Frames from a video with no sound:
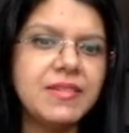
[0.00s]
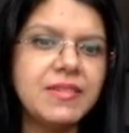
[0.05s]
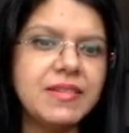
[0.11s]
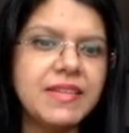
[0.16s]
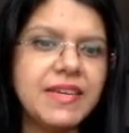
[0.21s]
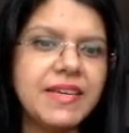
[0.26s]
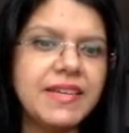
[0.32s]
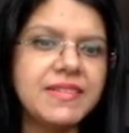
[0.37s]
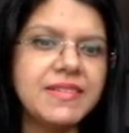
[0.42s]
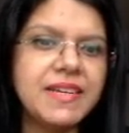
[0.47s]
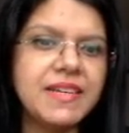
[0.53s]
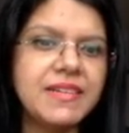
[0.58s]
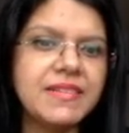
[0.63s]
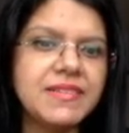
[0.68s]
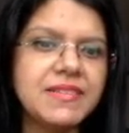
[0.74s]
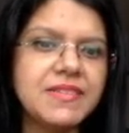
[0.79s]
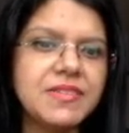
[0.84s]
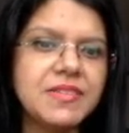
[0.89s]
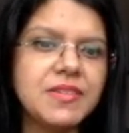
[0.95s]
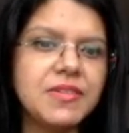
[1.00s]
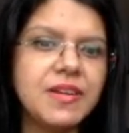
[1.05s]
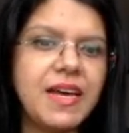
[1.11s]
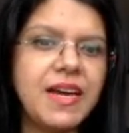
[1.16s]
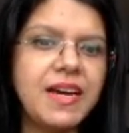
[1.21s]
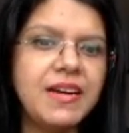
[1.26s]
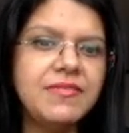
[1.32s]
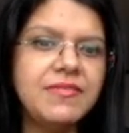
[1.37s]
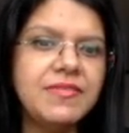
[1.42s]
On the x-axis you'll
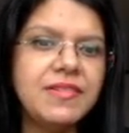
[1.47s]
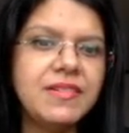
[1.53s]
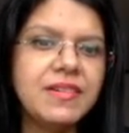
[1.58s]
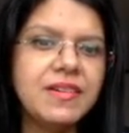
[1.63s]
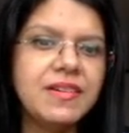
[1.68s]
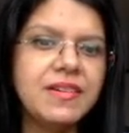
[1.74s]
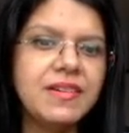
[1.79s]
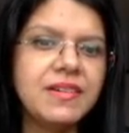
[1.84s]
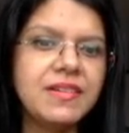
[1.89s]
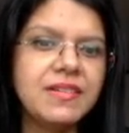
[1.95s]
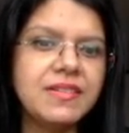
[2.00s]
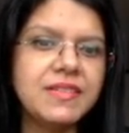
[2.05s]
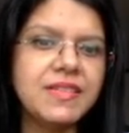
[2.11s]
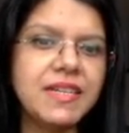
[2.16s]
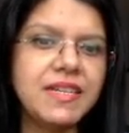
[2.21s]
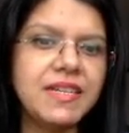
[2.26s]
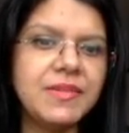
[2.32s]
have time.